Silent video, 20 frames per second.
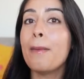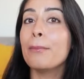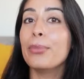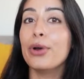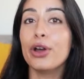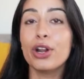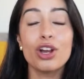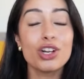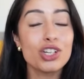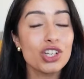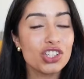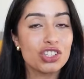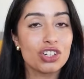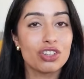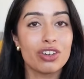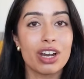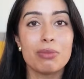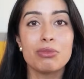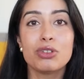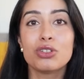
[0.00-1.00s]
put on your
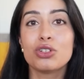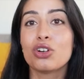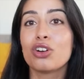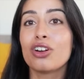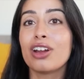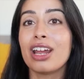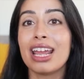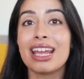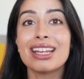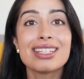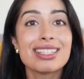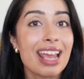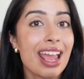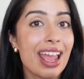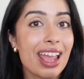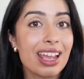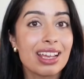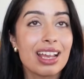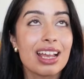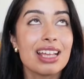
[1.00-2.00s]
Instagram story,
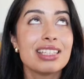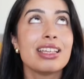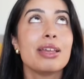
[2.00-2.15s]
tag us.